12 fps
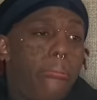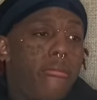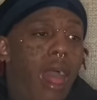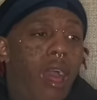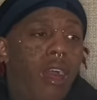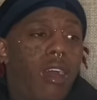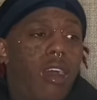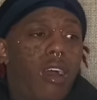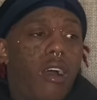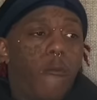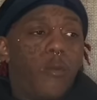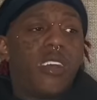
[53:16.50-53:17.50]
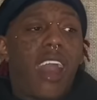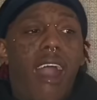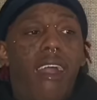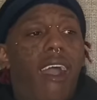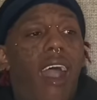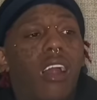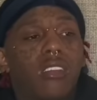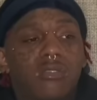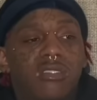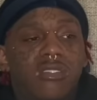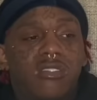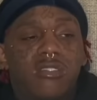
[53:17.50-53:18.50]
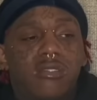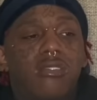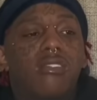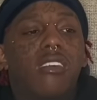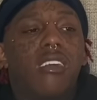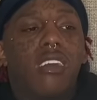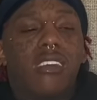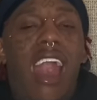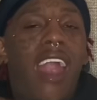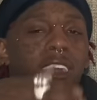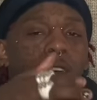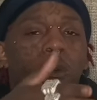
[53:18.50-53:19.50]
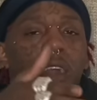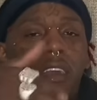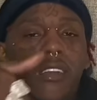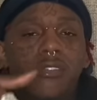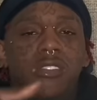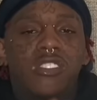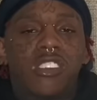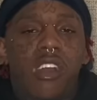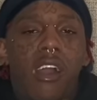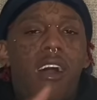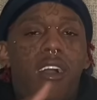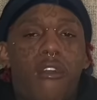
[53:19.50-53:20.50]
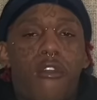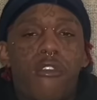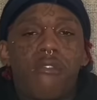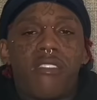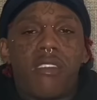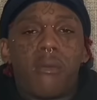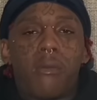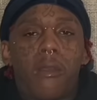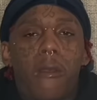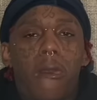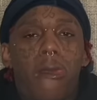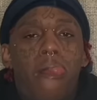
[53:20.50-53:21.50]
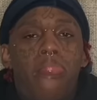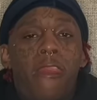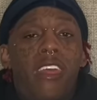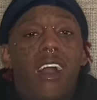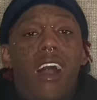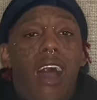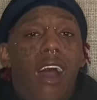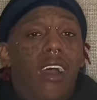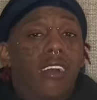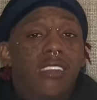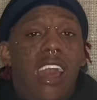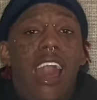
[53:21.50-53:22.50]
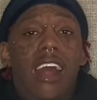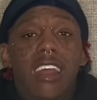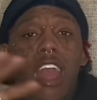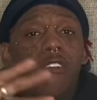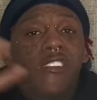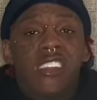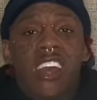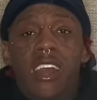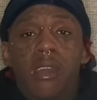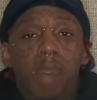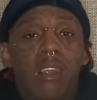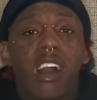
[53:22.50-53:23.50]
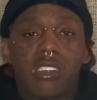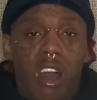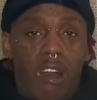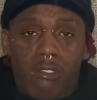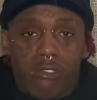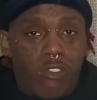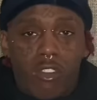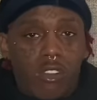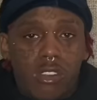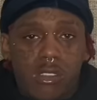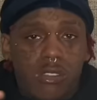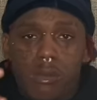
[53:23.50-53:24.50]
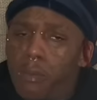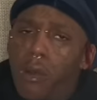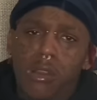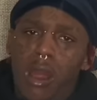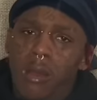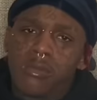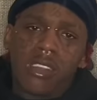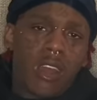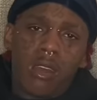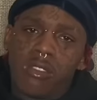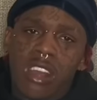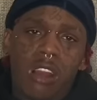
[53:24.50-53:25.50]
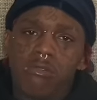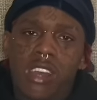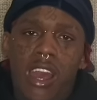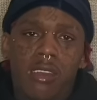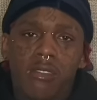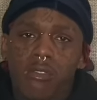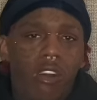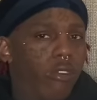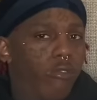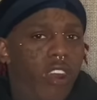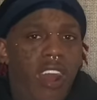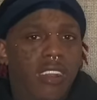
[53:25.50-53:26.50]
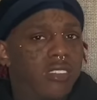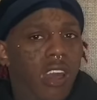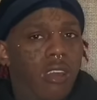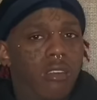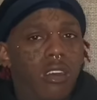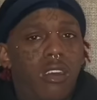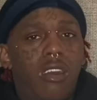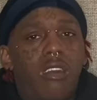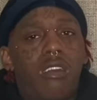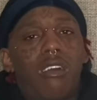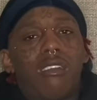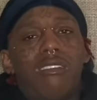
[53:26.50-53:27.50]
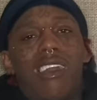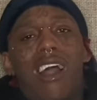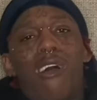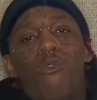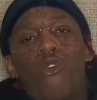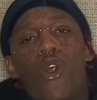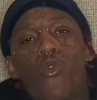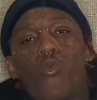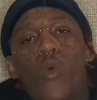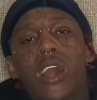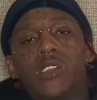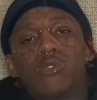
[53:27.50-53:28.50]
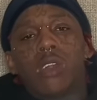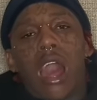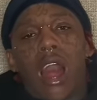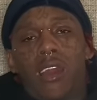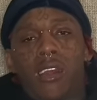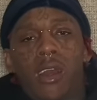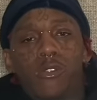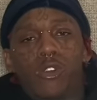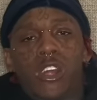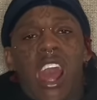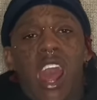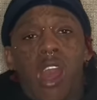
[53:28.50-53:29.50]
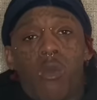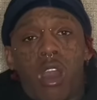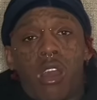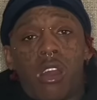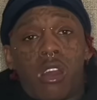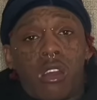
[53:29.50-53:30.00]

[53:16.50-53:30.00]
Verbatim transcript: Now, we got alleys and shit, gangways in Chicago, you hear me? Yeah. They got everything blocked off. You know saying? Yellow tape, red tape. Nigga, I run right through the alley, come through the gangway.